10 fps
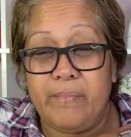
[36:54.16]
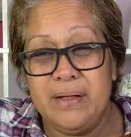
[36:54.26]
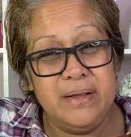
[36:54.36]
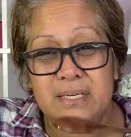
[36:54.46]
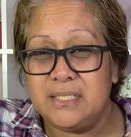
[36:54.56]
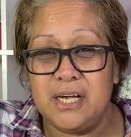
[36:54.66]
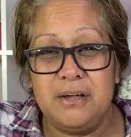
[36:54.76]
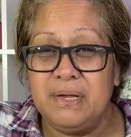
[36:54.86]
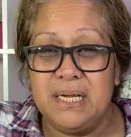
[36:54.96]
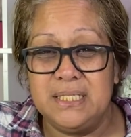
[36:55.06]
There's so
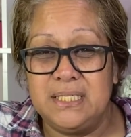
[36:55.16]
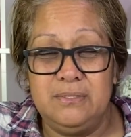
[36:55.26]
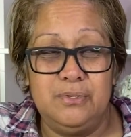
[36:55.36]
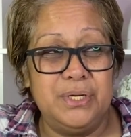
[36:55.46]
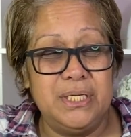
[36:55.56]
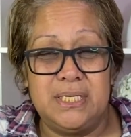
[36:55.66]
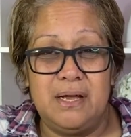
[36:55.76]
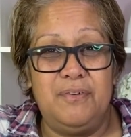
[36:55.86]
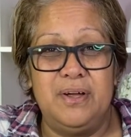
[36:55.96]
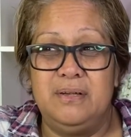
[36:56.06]
many naughty
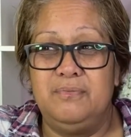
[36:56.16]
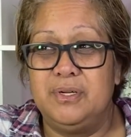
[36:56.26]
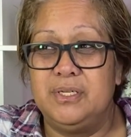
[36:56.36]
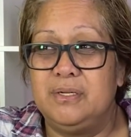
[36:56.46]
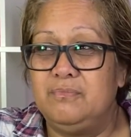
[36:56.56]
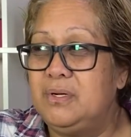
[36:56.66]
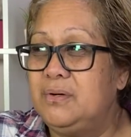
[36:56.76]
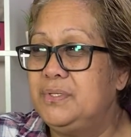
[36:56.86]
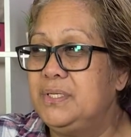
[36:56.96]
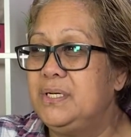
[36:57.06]
stuff I did when I
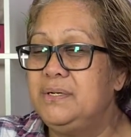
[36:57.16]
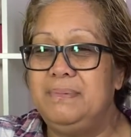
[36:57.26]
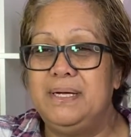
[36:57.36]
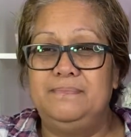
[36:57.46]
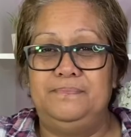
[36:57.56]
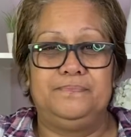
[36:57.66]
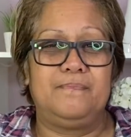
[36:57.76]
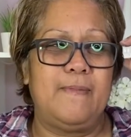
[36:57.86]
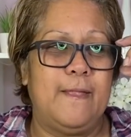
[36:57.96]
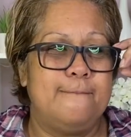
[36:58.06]
was a kid, man.
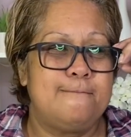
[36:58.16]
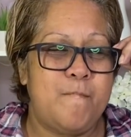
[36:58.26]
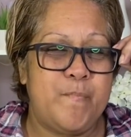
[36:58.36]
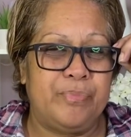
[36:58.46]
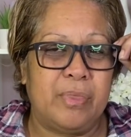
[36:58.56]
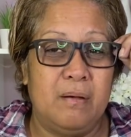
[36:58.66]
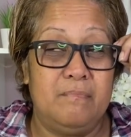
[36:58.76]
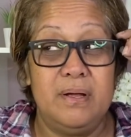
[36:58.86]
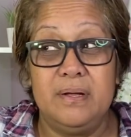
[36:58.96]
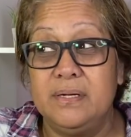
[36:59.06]

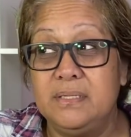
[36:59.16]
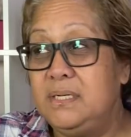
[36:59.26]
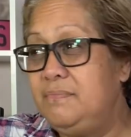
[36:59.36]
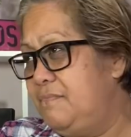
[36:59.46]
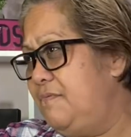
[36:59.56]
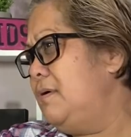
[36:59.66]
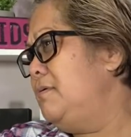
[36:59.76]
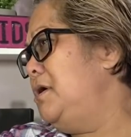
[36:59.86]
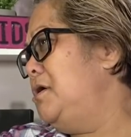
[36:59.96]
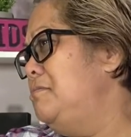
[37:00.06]
My kids even
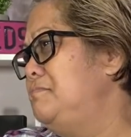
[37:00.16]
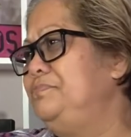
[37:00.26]
found out.